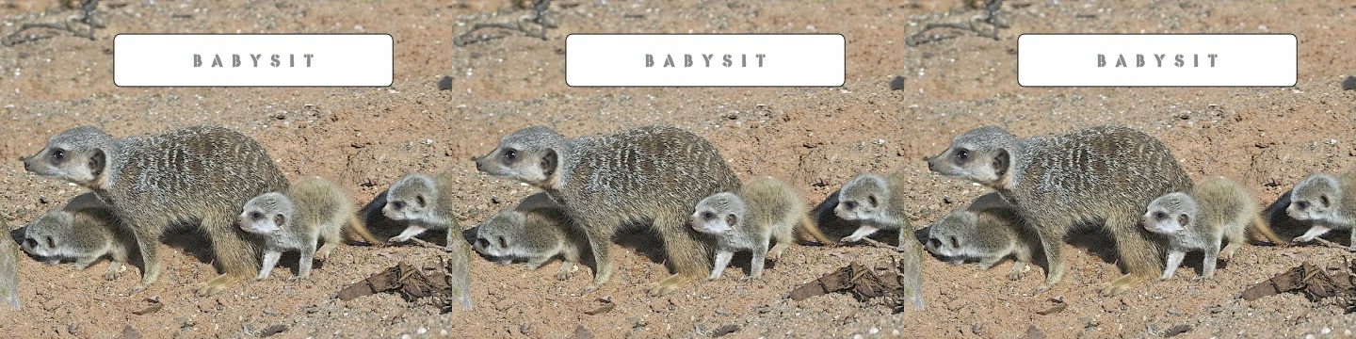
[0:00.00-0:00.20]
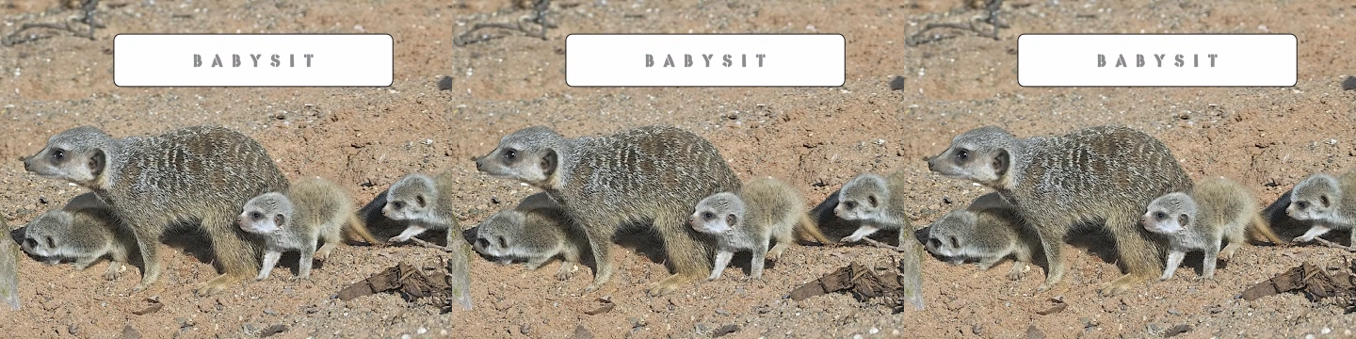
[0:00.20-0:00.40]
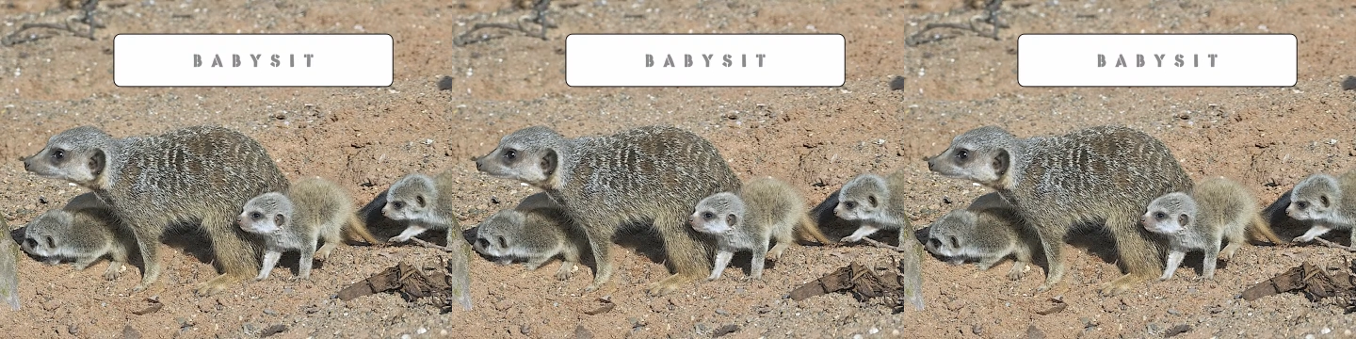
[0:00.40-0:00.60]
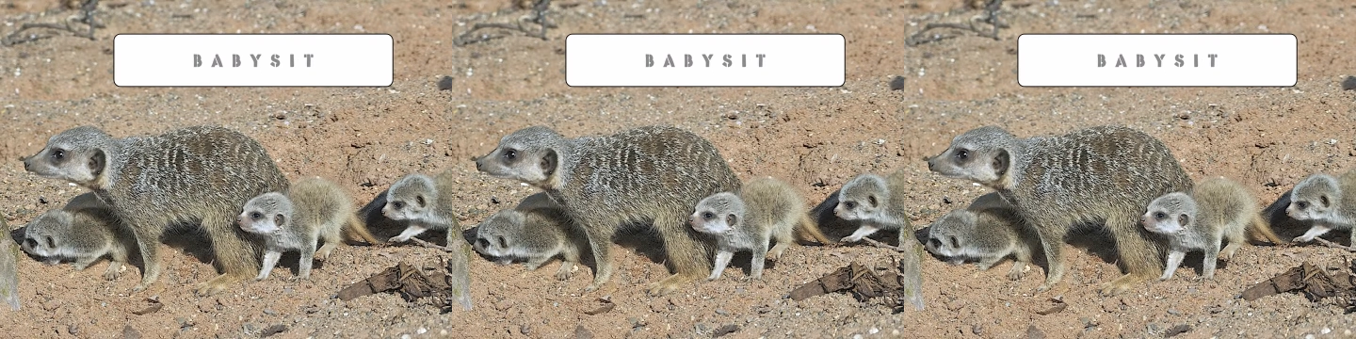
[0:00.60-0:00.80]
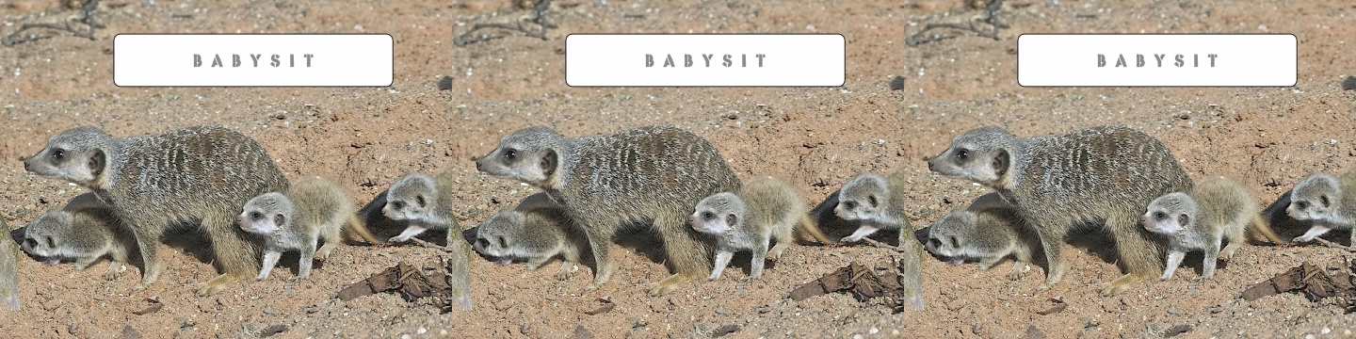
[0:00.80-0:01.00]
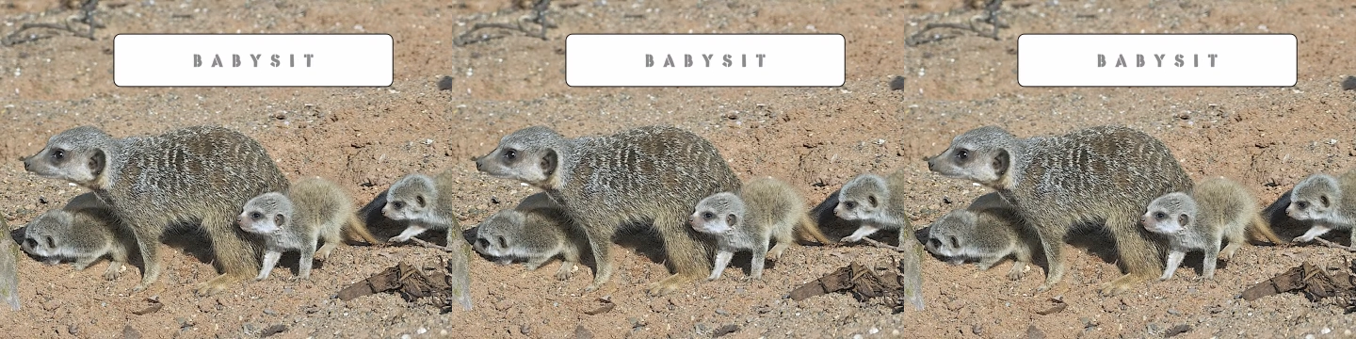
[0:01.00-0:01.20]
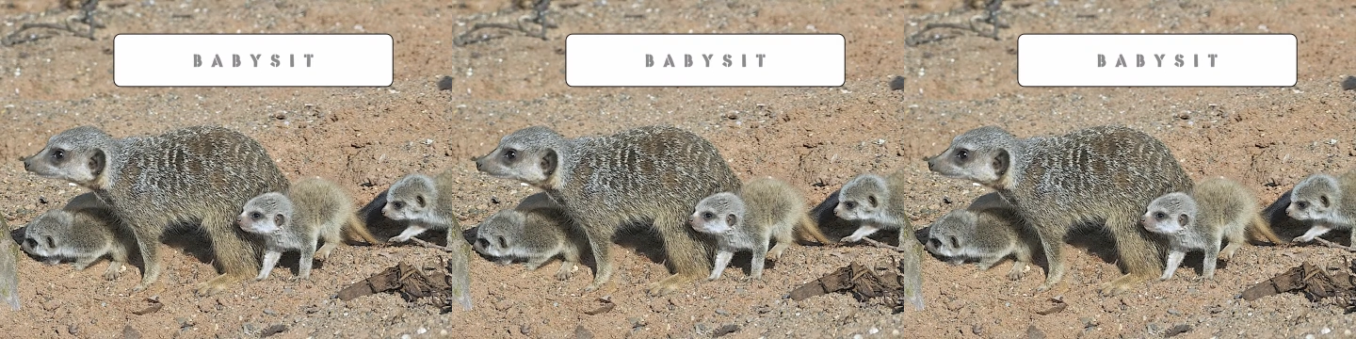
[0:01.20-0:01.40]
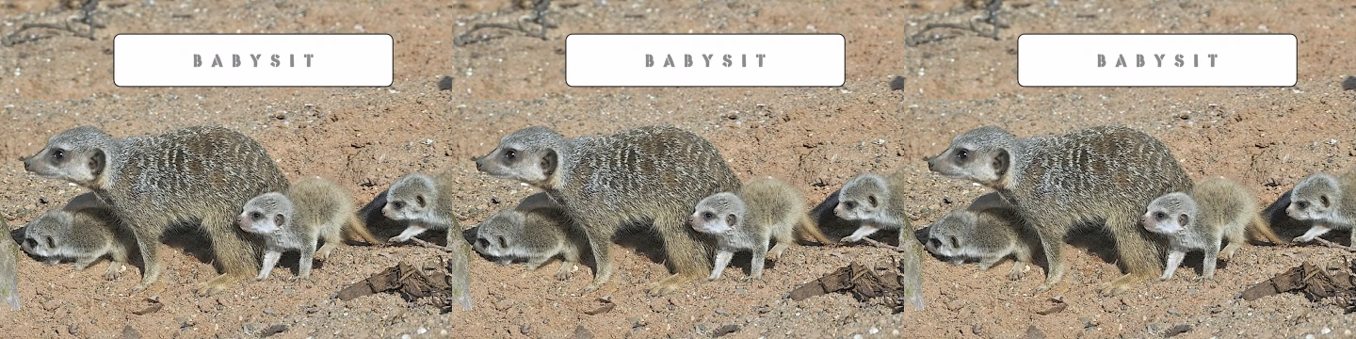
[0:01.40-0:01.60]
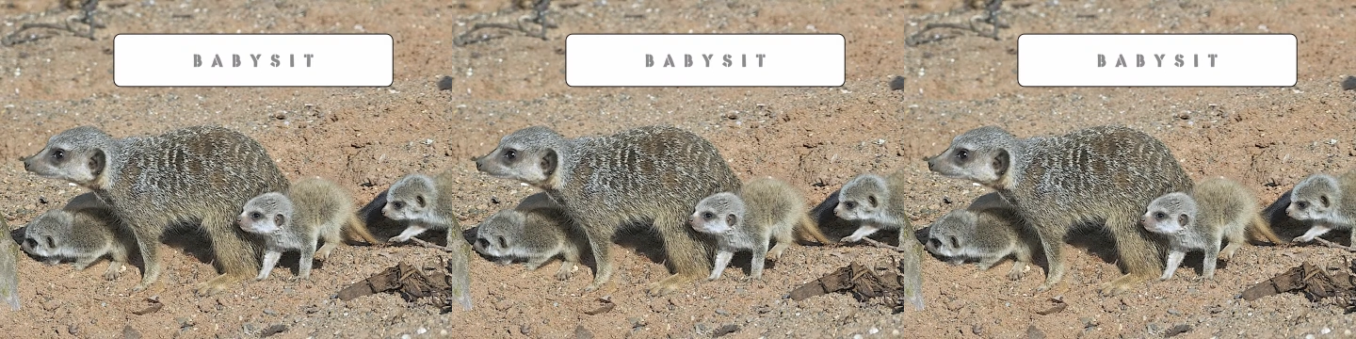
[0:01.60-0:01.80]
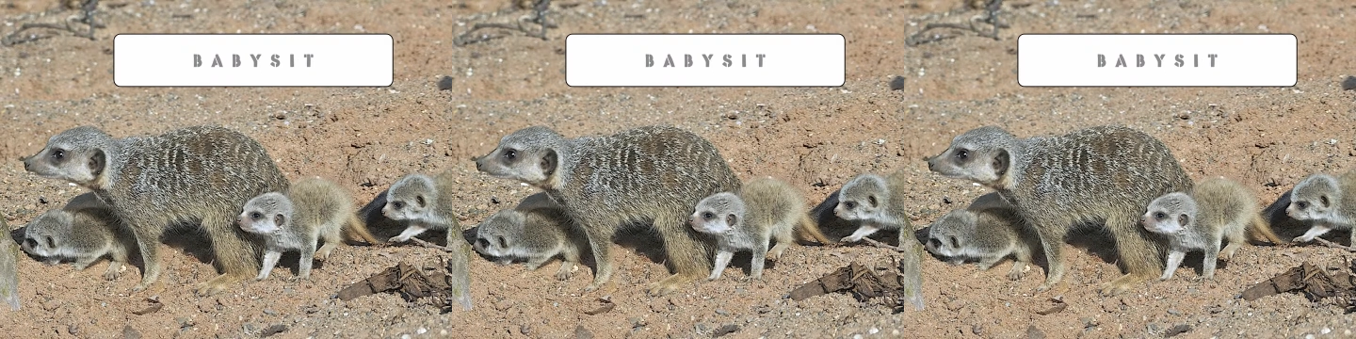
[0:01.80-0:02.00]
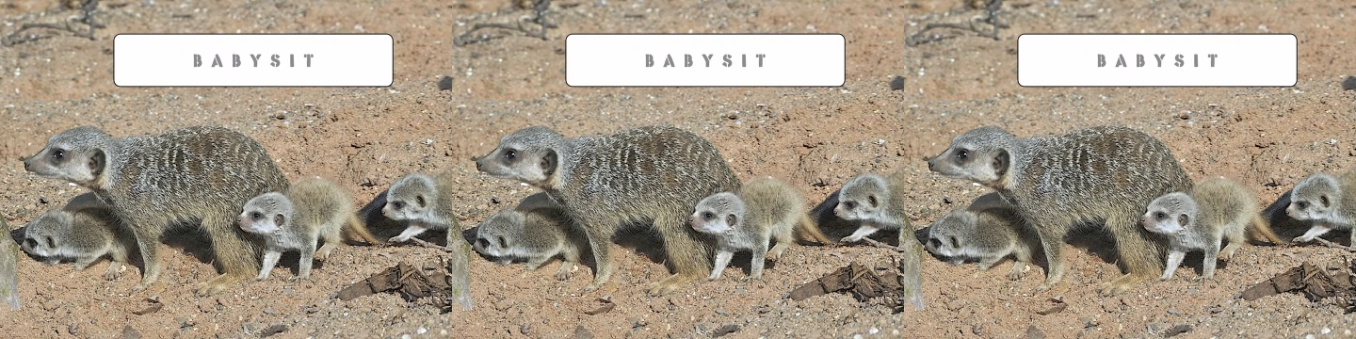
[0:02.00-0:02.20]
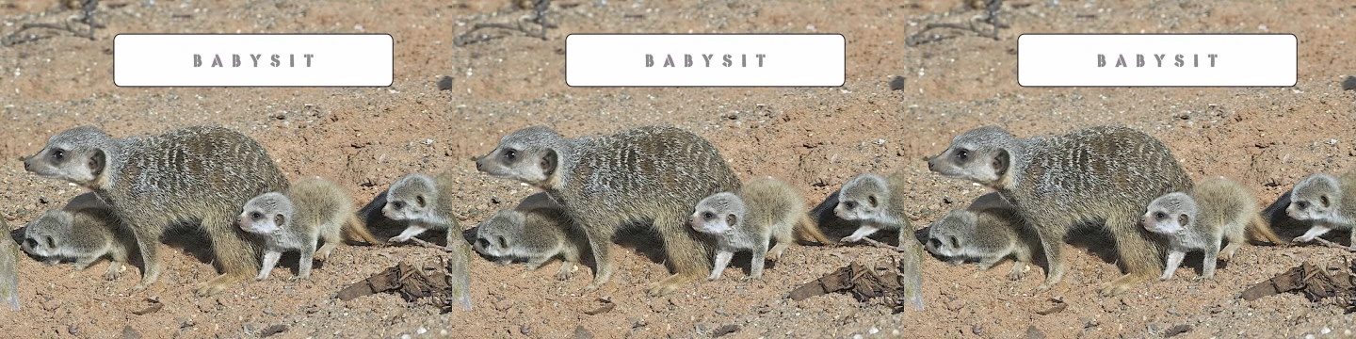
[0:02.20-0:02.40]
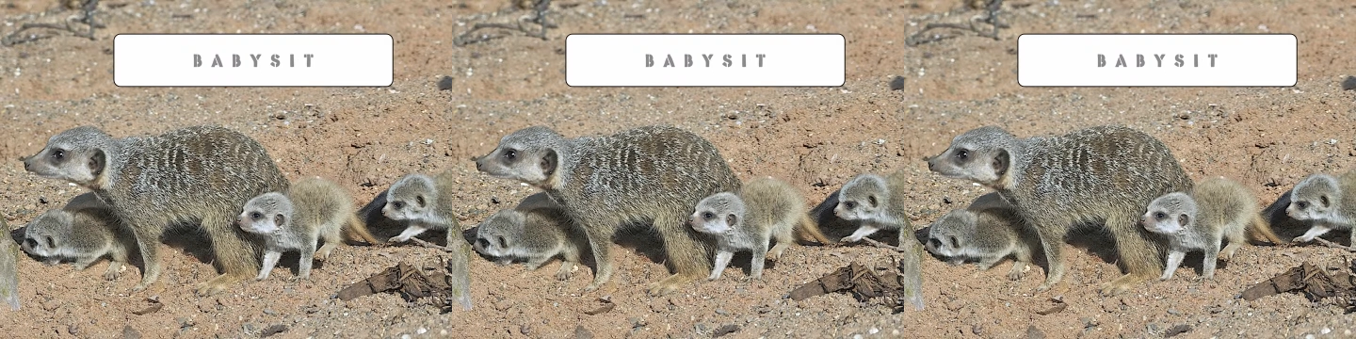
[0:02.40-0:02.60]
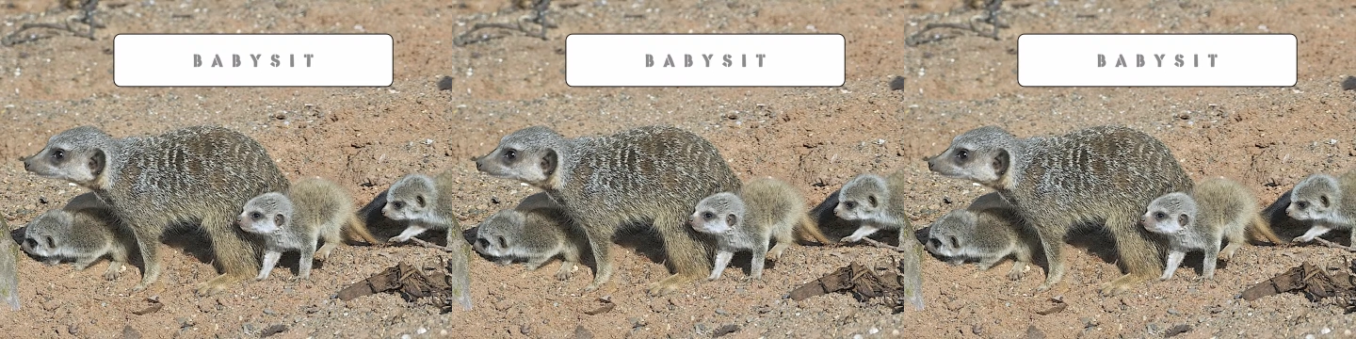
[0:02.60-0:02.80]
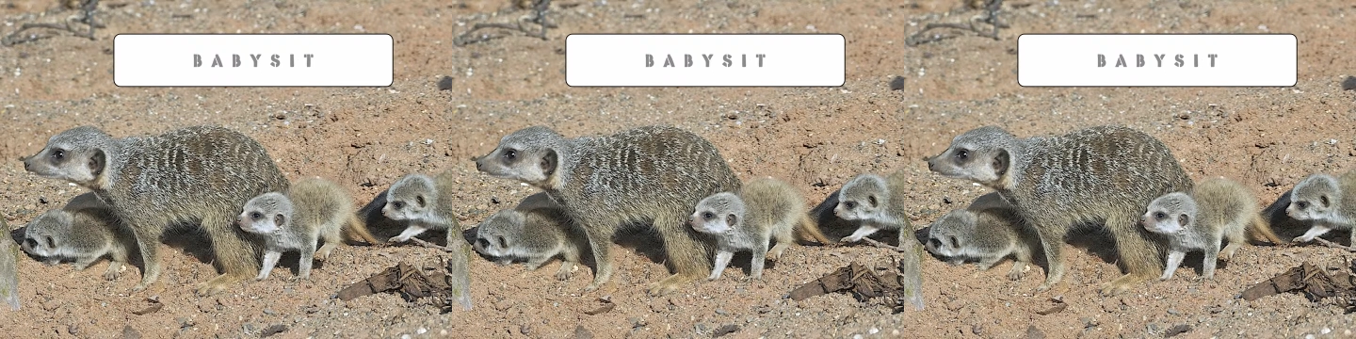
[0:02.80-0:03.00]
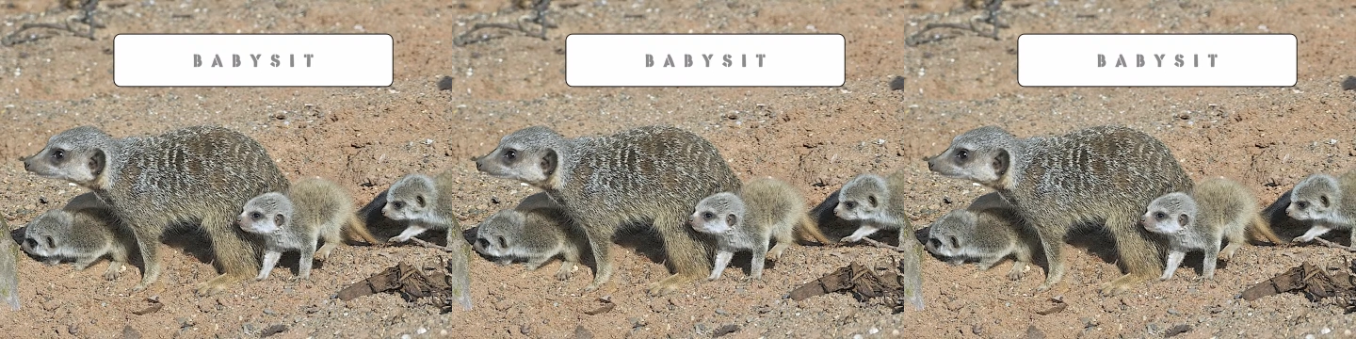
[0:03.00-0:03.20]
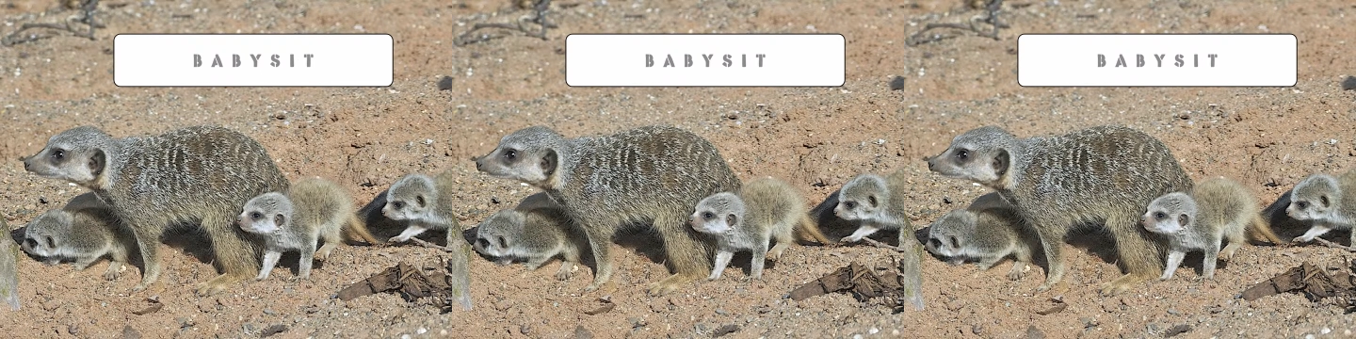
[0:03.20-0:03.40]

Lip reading: [unreadable: no face in view]